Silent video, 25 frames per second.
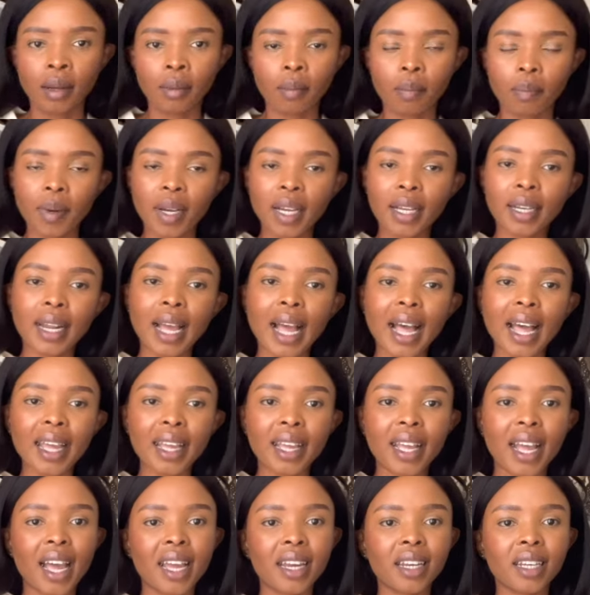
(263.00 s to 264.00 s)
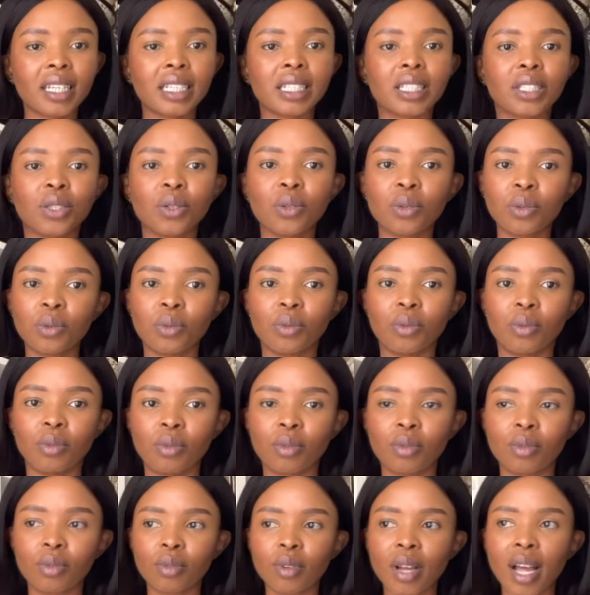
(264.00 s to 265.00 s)
But I kind of do.
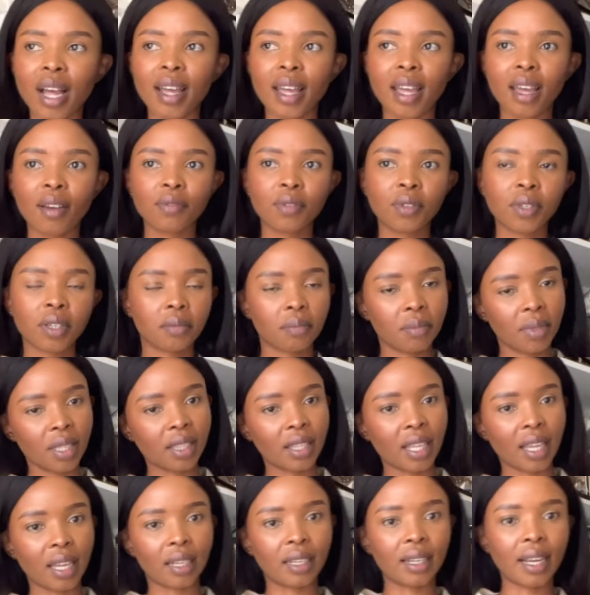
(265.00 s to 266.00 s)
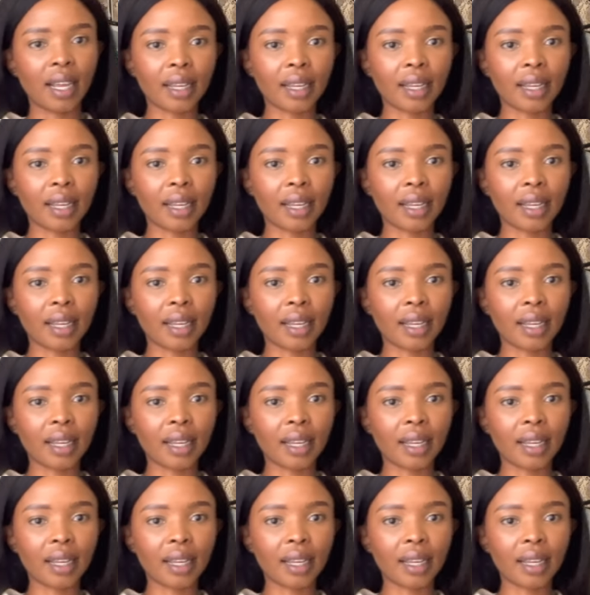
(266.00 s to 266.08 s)
I have to admit that.